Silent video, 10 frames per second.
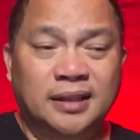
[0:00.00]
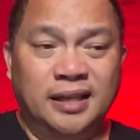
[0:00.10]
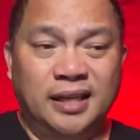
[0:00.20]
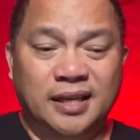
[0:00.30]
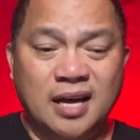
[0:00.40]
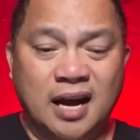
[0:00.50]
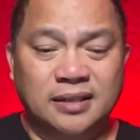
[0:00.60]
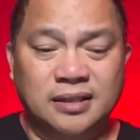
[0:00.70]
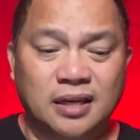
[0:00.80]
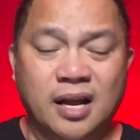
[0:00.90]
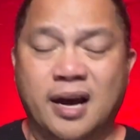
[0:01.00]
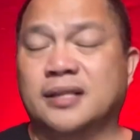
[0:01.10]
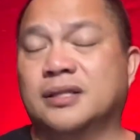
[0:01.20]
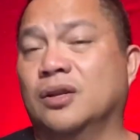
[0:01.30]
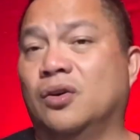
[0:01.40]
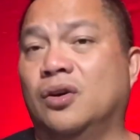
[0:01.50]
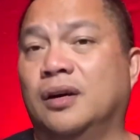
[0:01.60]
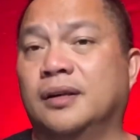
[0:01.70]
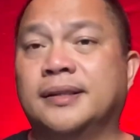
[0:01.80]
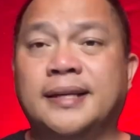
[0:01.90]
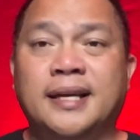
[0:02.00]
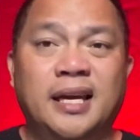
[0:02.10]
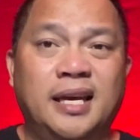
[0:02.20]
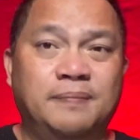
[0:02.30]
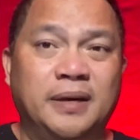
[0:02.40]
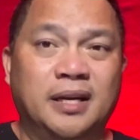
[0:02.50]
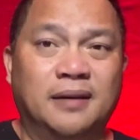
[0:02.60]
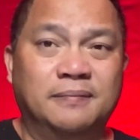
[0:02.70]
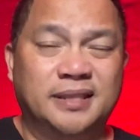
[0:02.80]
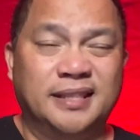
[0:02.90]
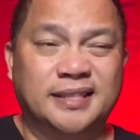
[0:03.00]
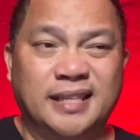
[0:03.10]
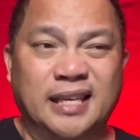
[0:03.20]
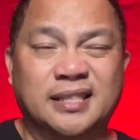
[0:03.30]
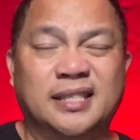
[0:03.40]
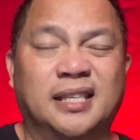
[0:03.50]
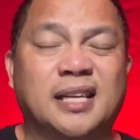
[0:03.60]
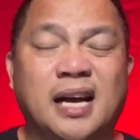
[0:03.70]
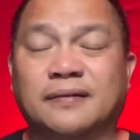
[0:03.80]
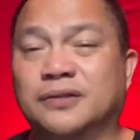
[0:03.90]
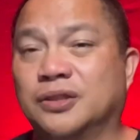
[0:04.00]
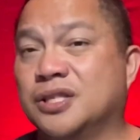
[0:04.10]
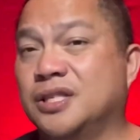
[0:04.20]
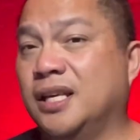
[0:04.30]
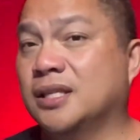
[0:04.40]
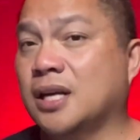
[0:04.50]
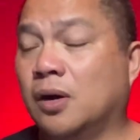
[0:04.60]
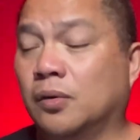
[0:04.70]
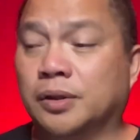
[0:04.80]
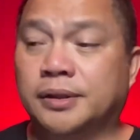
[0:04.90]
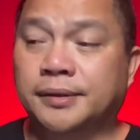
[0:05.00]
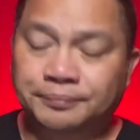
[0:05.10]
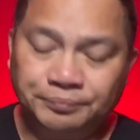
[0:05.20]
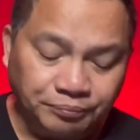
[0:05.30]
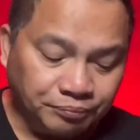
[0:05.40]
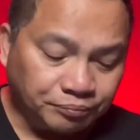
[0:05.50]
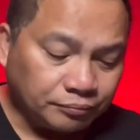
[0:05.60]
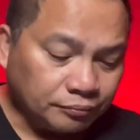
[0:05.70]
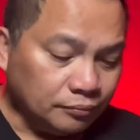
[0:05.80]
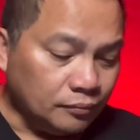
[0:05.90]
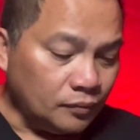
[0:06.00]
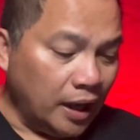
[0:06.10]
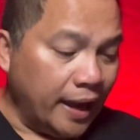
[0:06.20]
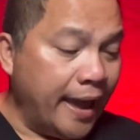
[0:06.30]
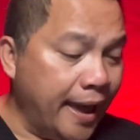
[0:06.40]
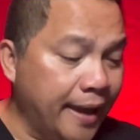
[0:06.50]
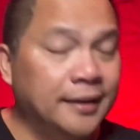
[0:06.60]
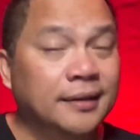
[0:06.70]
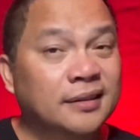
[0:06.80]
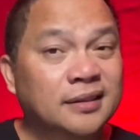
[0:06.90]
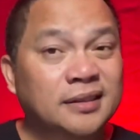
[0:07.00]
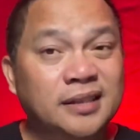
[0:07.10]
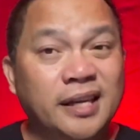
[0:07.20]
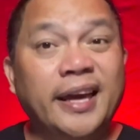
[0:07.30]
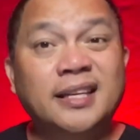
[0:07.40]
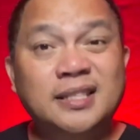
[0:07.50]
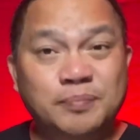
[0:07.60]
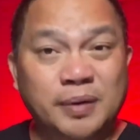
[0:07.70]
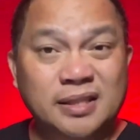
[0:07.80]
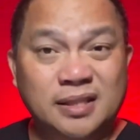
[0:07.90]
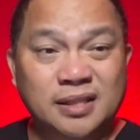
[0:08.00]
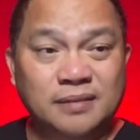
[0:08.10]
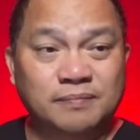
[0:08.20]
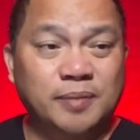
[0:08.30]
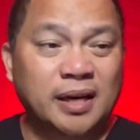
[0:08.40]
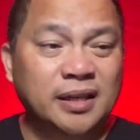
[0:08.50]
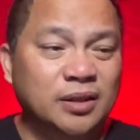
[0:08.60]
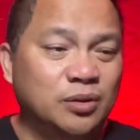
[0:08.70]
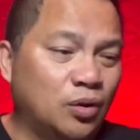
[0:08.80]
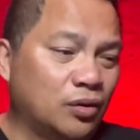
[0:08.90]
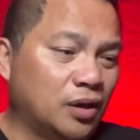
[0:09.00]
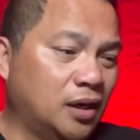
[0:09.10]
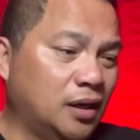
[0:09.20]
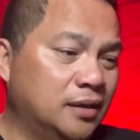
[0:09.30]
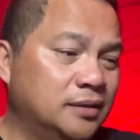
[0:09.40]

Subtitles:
It doesn't last long. It becomes iskensen after 6 hours. And expensive. Panadora.